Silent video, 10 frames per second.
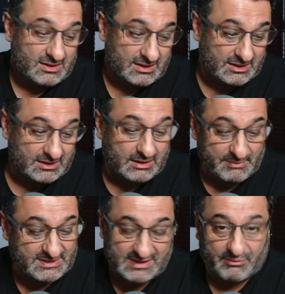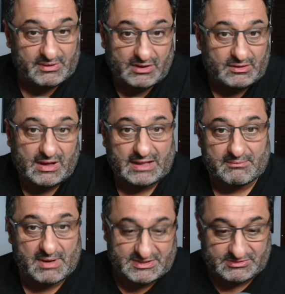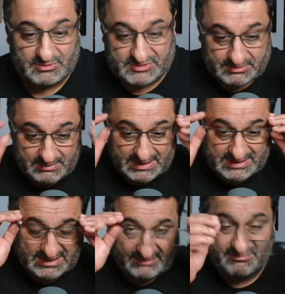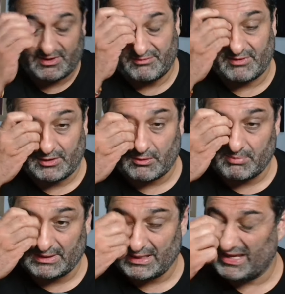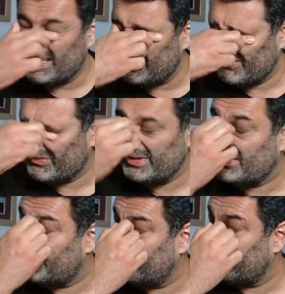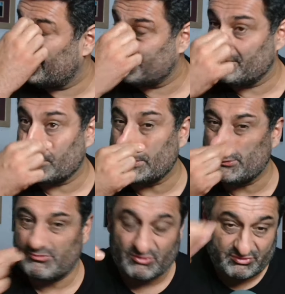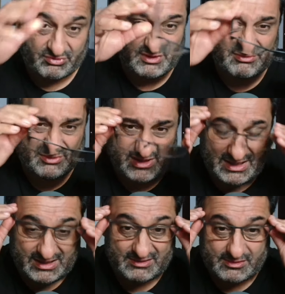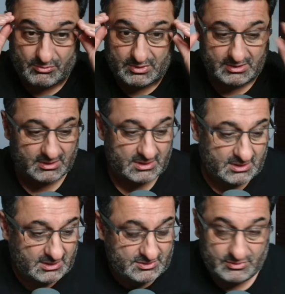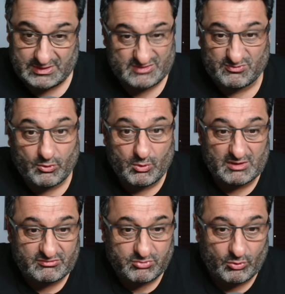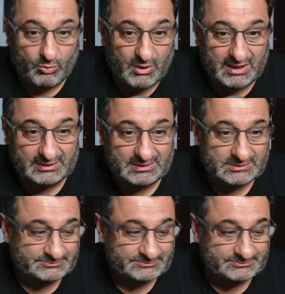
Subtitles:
And coming to that, we don't know how the manager wants to play. It's getting very, very complicated. Does he want to do 4-3-3? Does he want to do this 4-1-4-1?